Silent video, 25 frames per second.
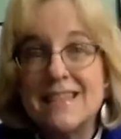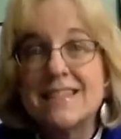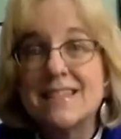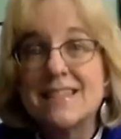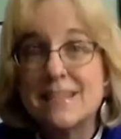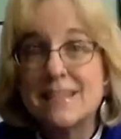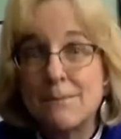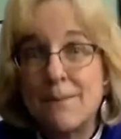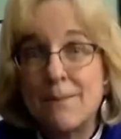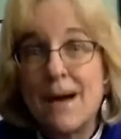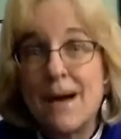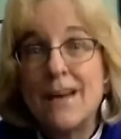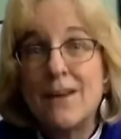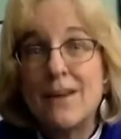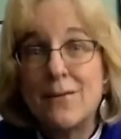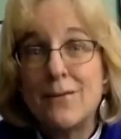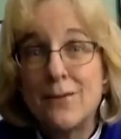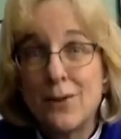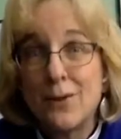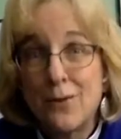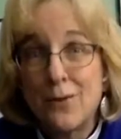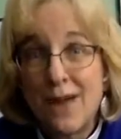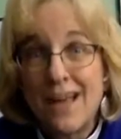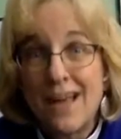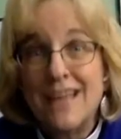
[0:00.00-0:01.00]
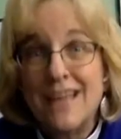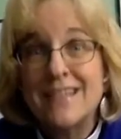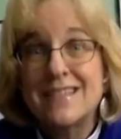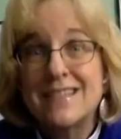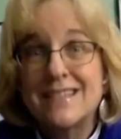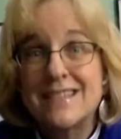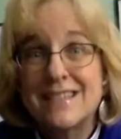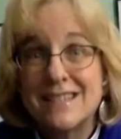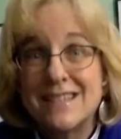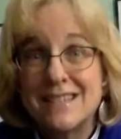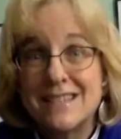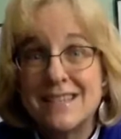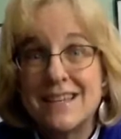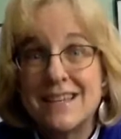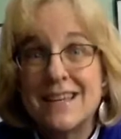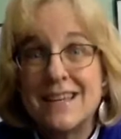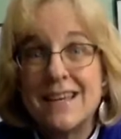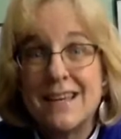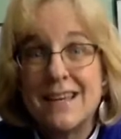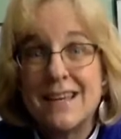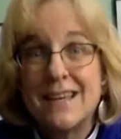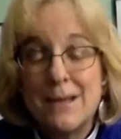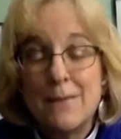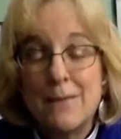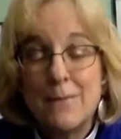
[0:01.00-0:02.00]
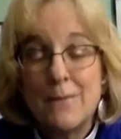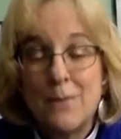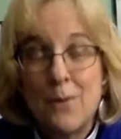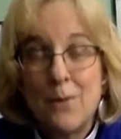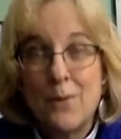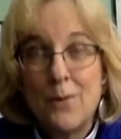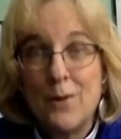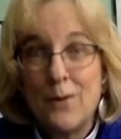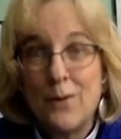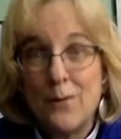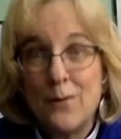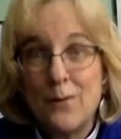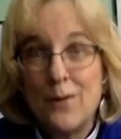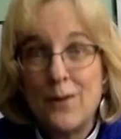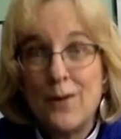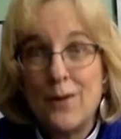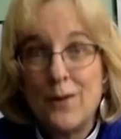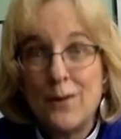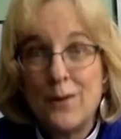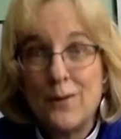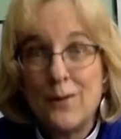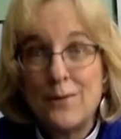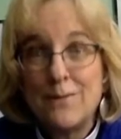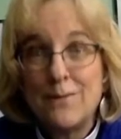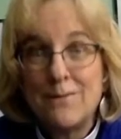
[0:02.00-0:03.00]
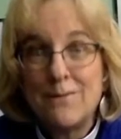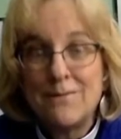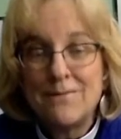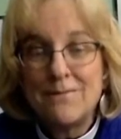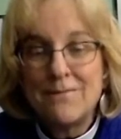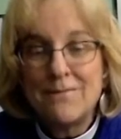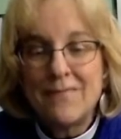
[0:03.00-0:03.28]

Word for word: This is the body of Christ broken for you.